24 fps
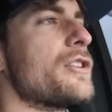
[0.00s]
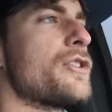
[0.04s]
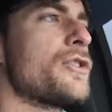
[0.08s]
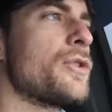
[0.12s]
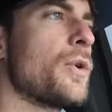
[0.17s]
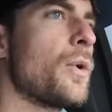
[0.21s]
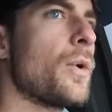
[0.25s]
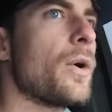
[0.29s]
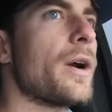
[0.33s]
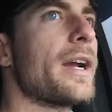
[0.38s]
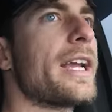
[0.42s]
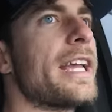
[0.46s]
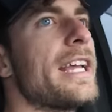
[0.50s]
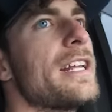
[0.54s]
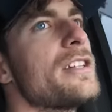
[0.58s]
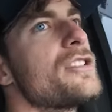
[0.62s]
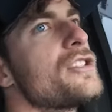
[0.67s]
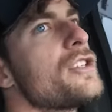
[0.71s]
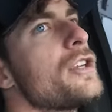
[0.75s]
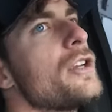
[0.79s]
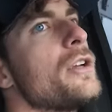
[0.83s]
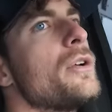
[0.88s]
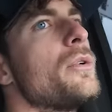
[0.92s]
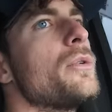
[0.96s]
the torque
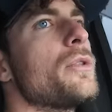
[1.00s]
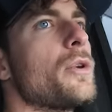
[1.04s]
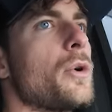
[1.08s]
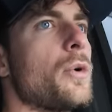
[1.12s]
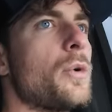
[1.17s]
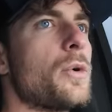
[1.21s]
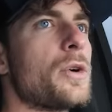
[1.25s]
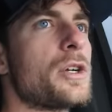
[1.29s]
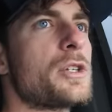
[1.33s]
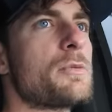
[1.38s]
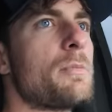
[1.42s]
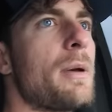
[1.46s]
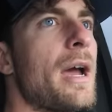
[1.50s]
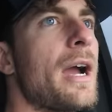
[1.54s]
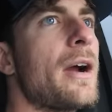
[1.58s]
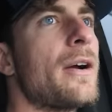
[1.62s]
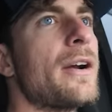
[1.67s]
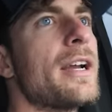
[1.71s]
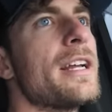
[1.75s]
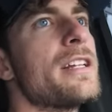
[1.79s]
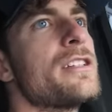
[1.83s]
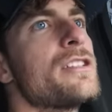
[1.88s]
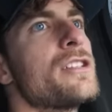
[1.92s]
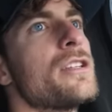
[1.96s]
hits you, the
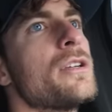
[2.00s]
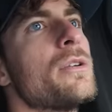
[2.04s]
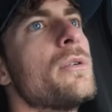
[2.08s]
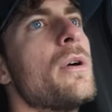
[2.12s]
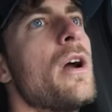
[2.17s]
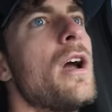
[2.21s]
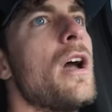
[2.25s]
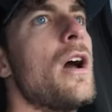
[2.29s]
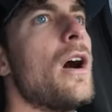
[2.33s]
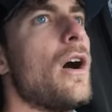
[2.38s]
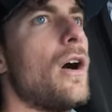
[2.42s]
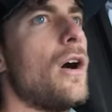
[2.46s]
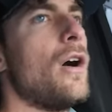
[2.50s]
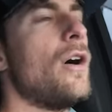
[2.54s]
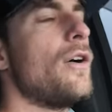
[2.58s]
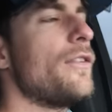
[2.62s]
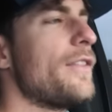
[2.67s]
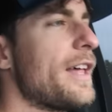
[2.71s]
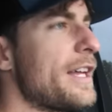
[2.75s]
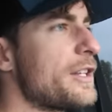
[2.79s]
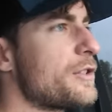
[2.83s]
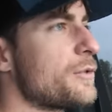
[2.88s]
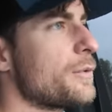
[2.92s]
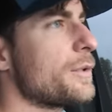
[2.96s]
horsepower hits you,
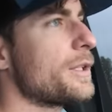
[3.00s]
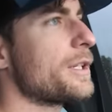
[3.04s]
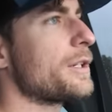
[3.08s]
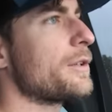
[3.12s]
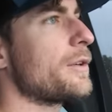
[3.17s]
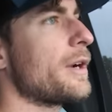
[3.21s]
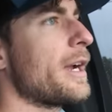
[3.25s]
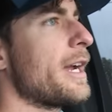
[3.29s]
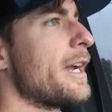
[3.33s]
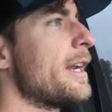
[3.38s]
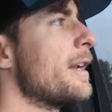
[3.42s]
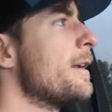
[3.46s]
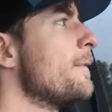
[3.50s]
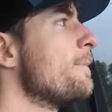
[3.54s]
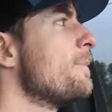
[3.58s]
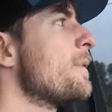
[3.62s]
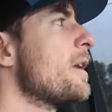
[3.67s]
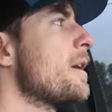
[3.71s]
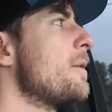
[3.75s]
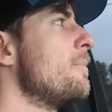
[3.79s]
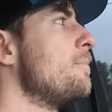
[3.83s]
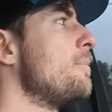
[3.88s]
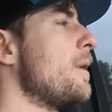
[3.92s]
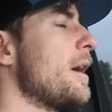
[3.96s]
all that's really great.
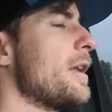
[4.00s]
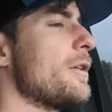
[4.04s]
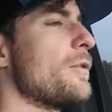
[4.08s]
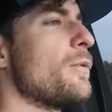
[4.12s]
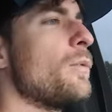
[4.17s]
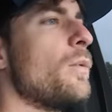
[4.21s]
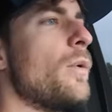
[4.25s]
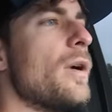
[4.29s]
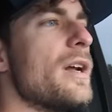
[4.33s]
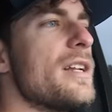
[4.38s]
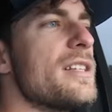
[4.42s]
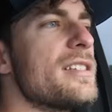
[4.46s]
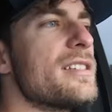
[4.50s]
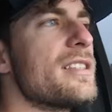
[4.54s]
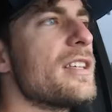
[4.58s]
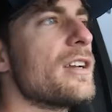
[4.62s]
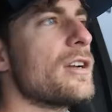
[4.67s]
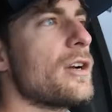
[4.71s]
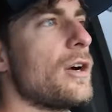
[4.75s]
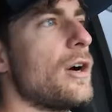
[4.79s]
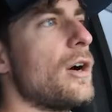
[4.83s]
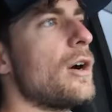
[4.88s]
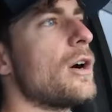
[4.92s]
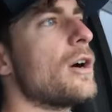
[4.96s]
But once
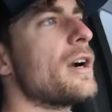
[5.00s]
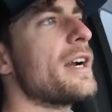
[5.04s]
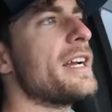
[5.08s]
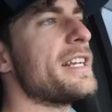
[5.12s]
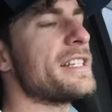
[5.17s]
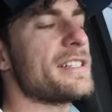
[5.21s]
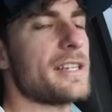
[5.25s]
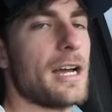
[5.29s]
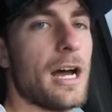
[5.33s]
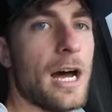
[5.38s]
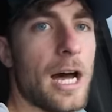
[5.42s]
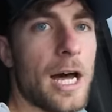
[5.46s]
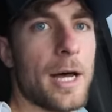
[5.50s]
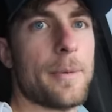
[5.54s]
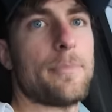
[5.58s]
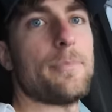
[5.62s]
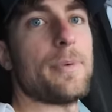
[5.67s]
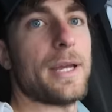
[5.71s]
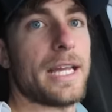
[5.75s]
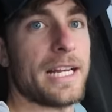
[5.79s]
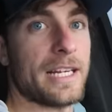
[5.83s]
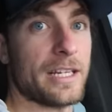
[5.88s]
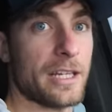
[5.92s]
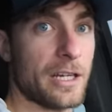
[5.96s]
the car is up
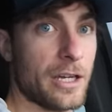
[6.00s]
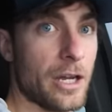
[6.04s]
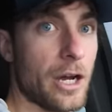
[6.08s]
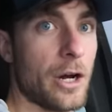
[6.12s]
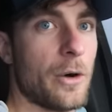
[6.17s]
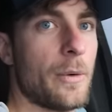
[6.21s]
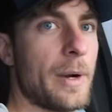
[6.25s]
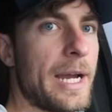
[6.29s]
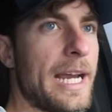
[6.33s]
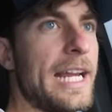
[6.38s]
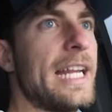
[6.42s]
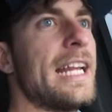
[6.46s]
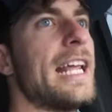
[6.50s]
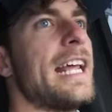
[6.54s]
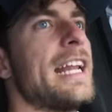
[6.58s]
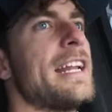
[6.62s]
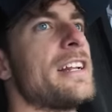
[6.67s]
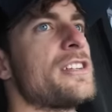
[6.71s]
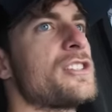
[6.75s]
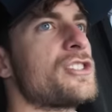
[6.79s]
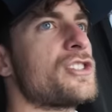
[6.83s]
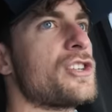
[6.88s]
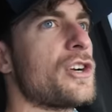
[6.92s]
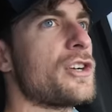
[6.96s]
and going
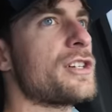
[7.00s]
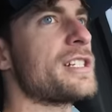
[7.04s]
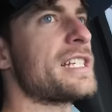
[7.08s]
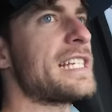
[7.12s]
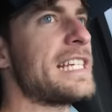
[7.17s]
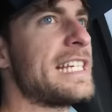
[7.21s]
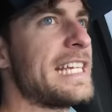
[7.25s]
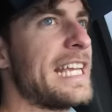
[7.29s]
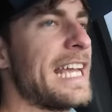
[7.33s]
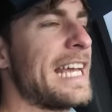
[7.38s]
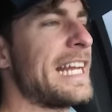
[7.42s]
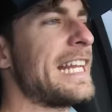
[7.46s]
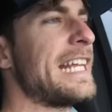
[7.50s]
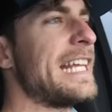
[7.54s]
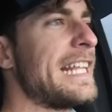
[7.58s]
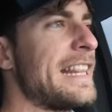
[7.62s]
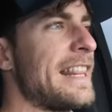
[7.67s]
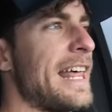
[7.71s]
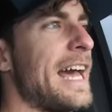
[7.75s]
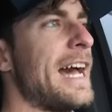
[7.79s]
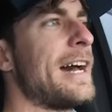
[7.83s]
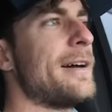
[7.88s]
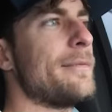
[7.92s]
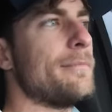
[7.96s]
and it starts
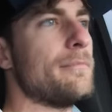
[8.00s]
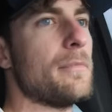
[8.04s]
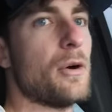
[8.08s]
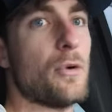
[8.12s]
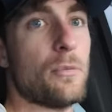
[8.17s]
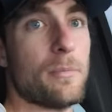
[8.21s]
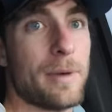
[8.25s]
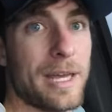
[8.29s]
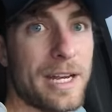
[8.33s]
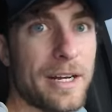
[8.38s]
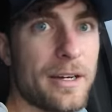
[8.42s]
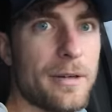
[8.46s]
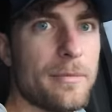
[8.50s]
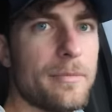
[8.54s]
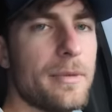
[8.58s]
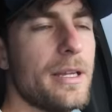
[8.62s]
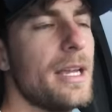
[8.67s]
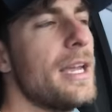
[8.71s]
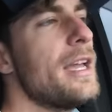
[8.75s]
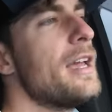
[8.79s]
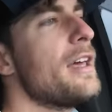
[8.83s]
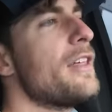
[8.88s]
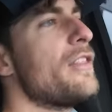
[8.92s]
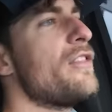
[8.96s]
getting that
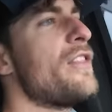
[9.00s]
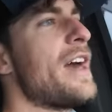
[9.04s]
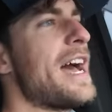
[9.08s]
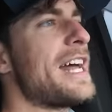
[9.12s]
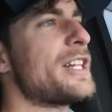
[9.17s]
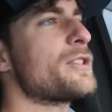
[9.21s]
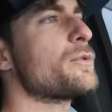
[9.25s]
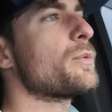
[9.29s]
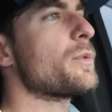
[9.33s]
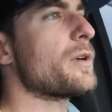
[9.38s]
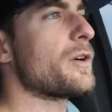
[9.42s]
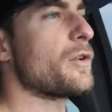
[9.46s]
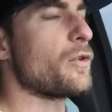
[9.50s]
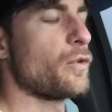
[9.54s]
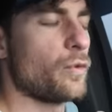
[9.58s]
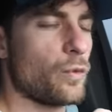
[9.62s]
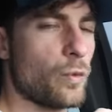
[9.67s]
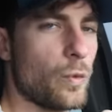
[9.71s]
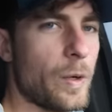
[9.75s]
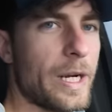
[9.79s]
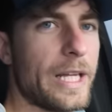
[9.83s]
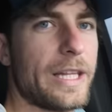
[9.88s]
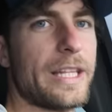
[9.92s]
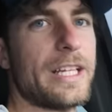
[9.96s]
momentum, that's where it
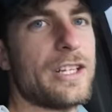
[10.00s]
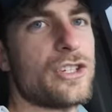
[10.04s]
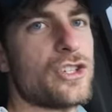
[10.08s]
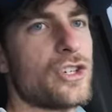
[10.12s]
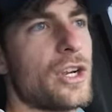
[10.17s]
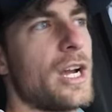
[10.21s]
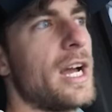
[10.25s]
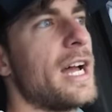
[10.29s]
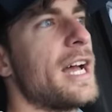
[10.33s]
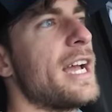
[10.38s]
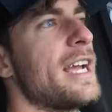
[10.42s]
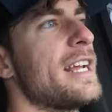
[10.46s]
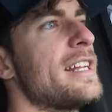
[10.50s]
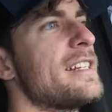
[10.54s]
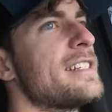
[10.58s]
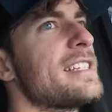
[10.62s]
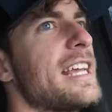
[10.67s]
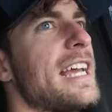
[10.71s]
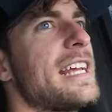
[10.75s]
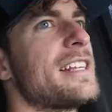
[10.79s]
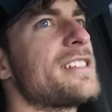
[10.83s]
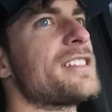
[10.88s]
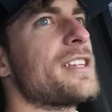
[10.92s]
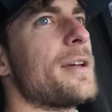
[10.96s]
really
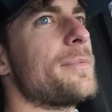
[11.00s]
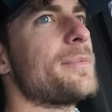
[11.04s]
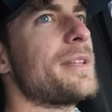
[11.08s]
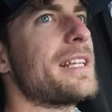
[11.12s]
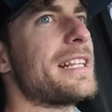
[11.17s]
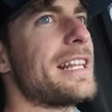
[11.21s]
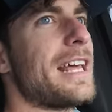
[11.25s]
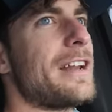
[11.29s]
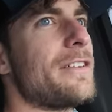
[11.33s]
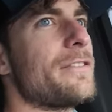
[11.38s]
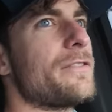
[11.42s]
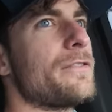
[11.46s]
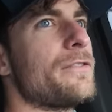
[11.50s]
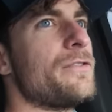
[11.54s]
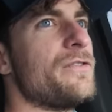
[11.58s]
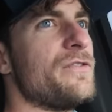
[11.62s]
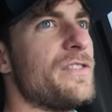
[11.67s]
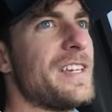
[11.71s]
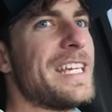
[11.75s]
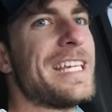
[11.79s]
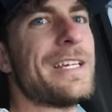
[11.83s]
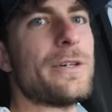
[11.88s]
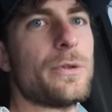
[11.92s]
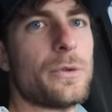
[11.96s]
shines as something that
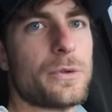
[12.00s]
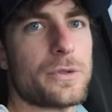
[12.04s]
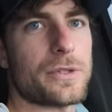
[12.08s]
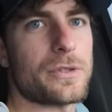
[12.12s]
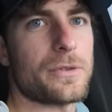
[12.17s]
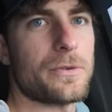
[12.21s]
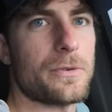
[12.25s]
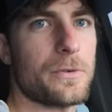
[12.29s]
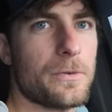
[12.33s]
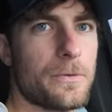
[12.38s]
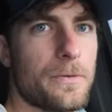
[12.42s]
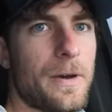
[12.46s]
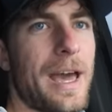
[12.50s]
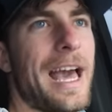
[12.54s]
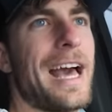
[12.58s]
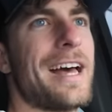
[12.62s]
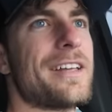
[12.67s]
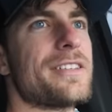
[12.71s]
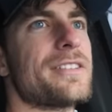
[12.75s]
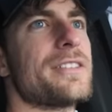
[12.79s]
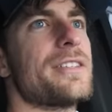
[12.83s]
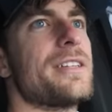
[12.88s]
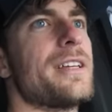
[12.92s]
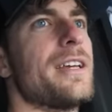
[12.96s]
feels
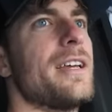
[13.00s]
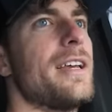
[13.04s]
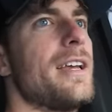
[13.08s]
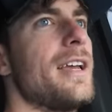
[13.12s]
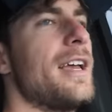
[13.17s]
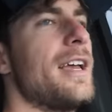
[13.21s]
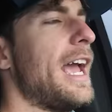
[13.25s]
fast.